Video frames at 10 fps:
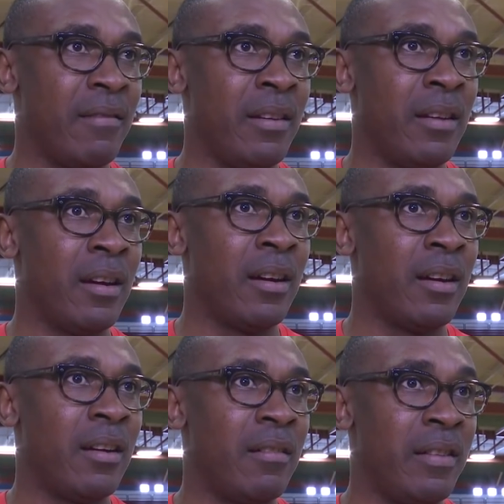
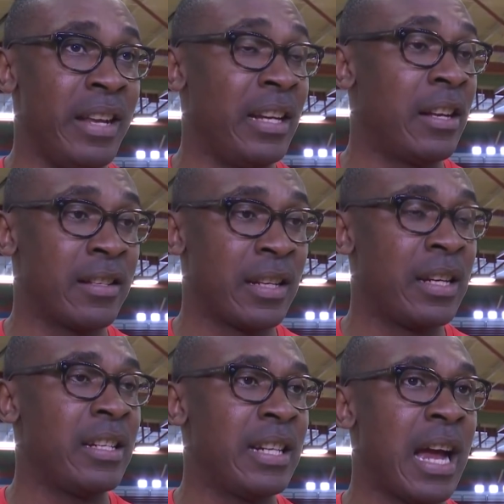Nick does a
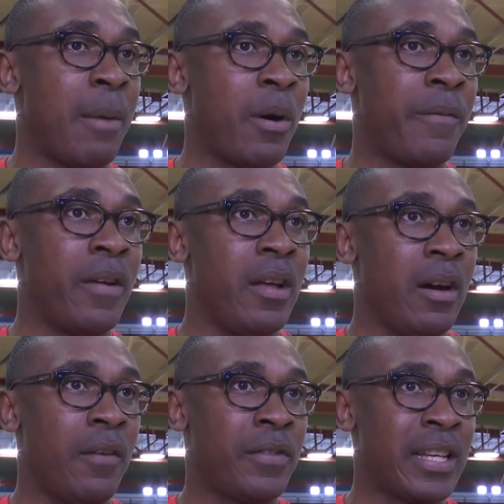good job
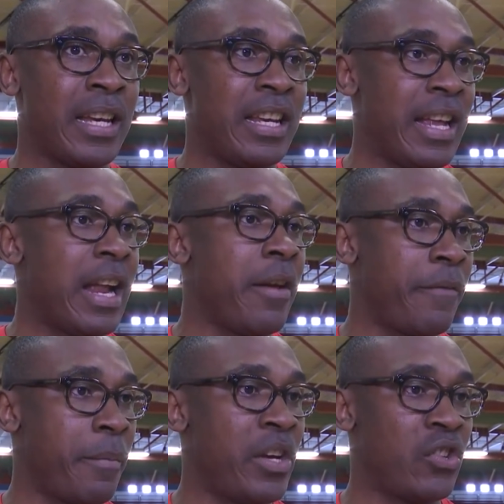of taking that
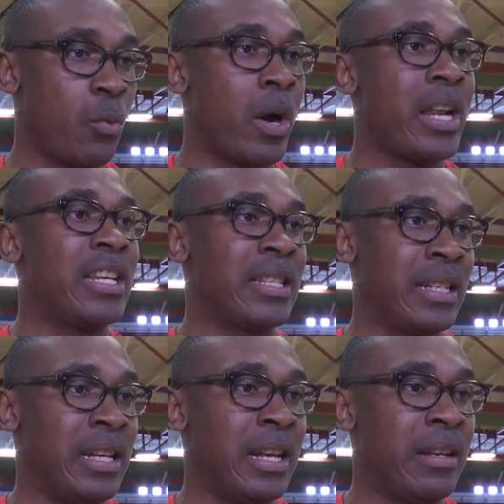information, what he's
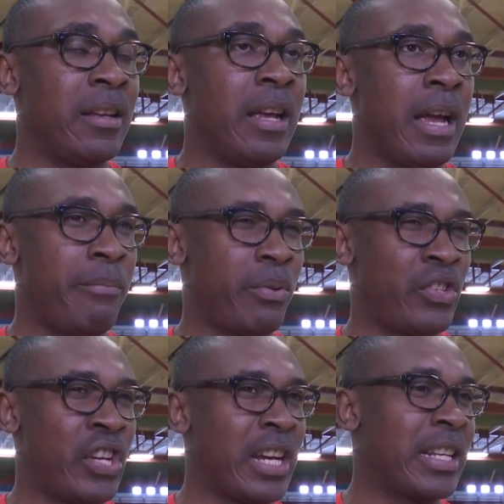seen, and
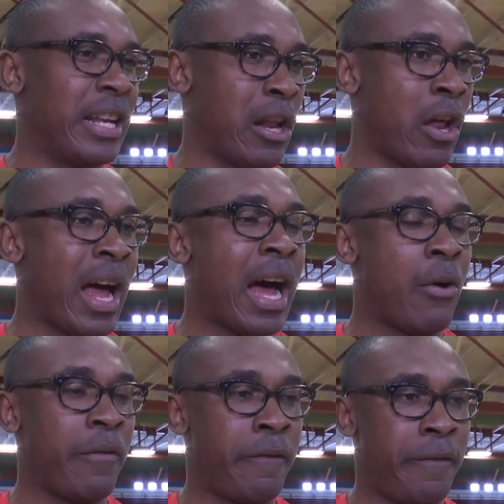projecting it on
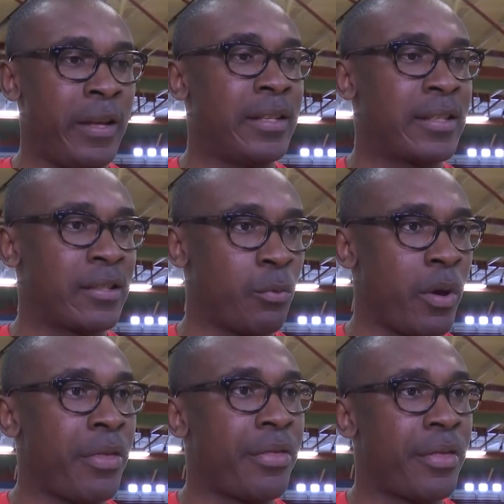how it fits
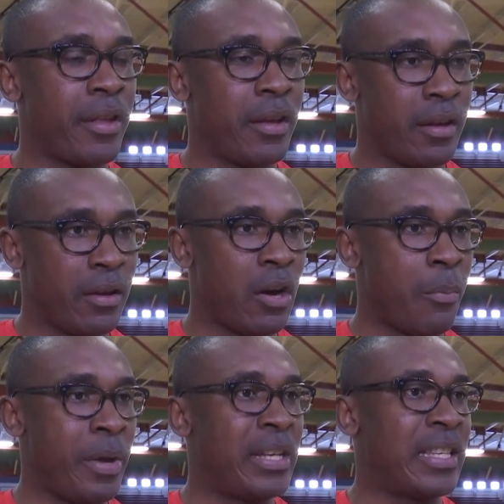with
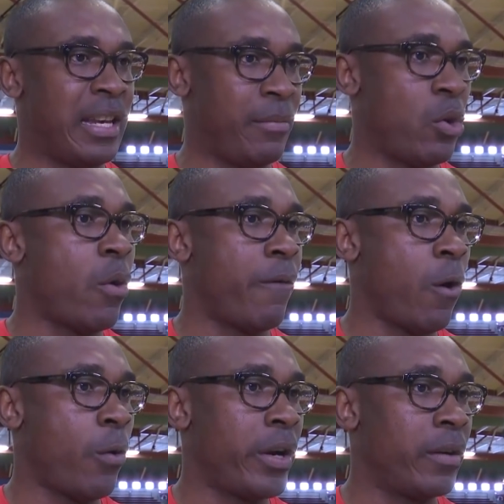a big team going
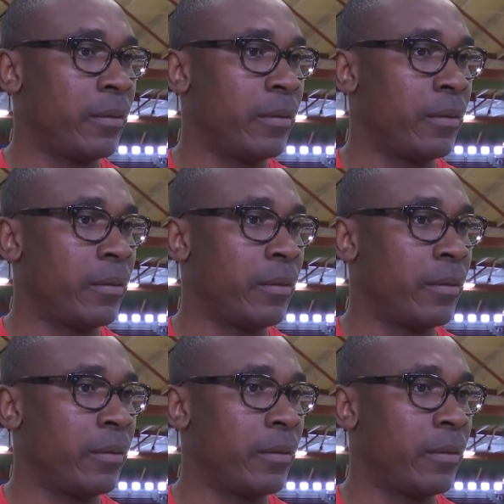forward.